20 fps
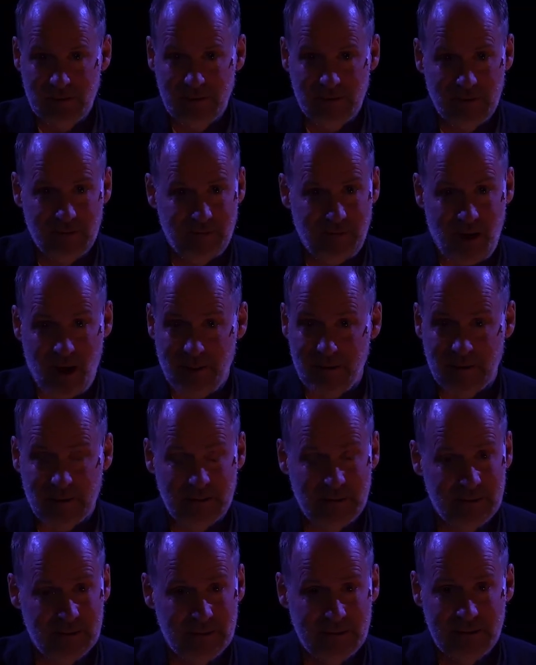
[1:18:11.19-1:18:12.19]
father,
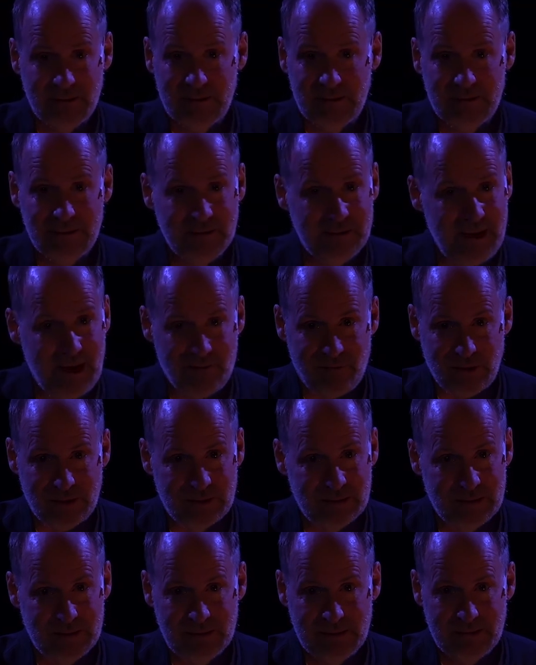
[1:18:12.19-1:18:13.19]
never,"
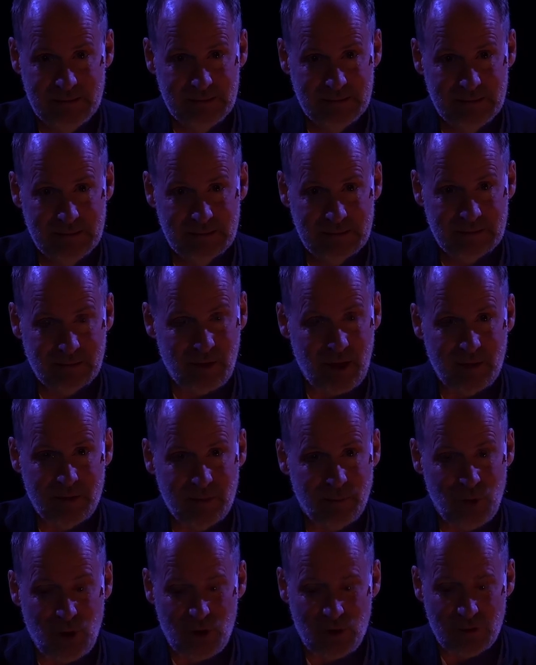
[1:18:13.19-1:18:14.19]
cried
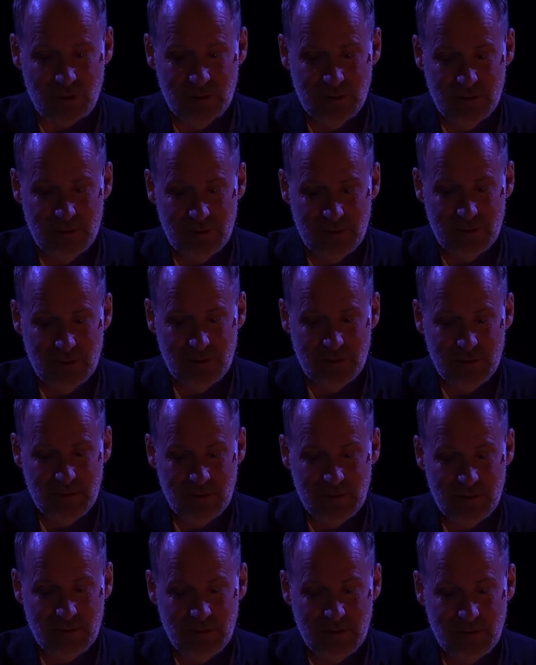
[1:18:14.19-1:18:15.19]
them all.
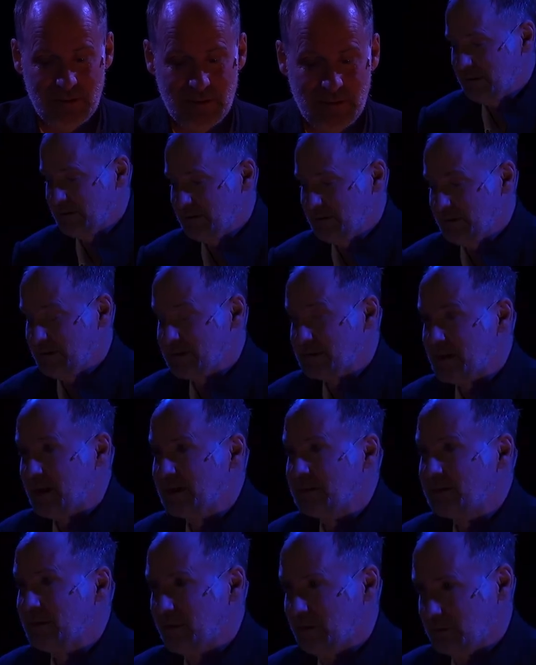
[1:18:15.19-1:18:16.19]
"And I
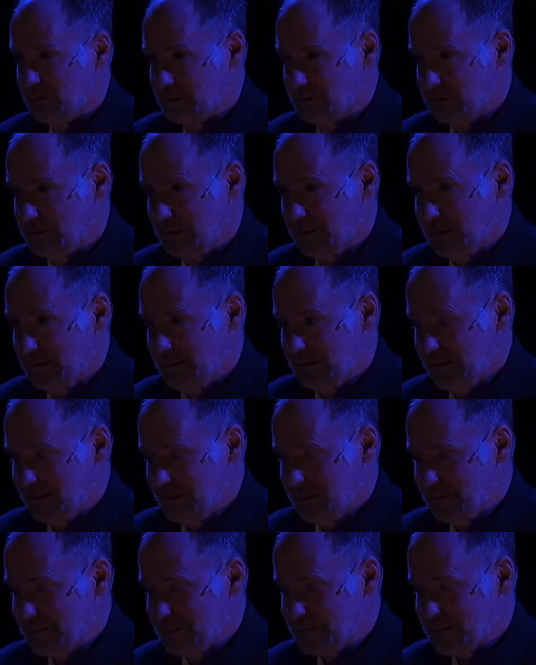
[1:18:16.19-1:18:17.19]
know,"
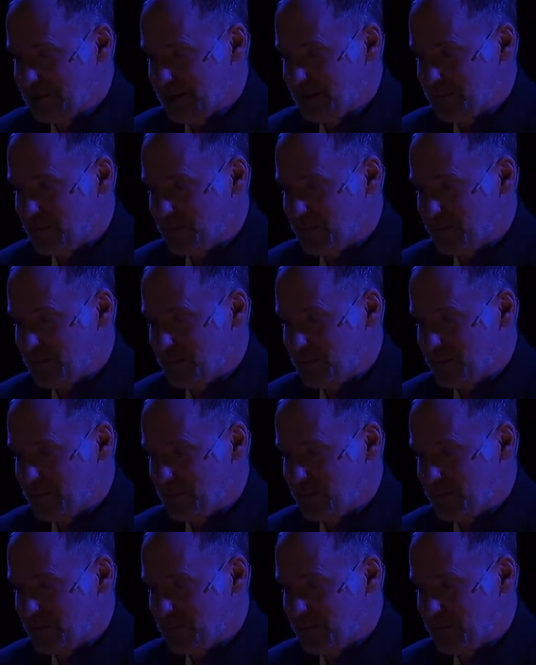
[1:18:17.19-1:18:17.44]
said